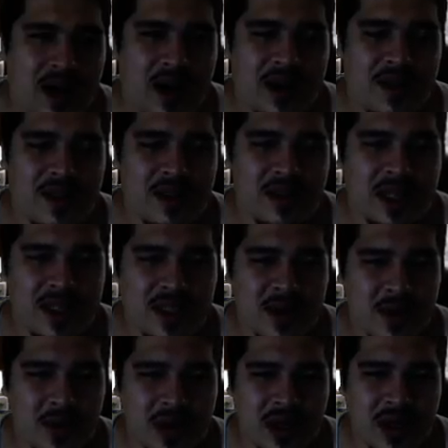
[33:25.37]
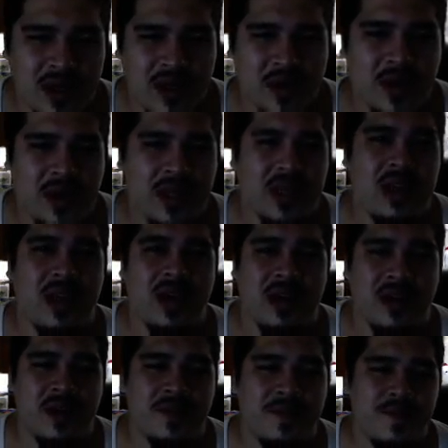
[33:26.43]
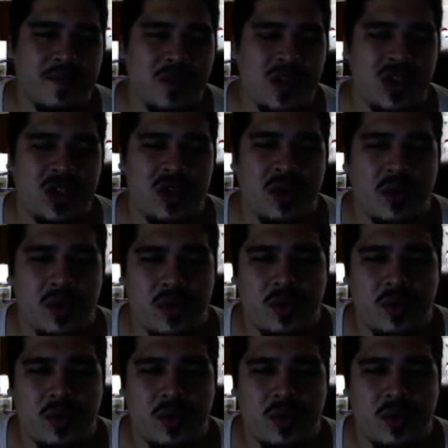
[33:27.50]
think that's how we're going to do it here. So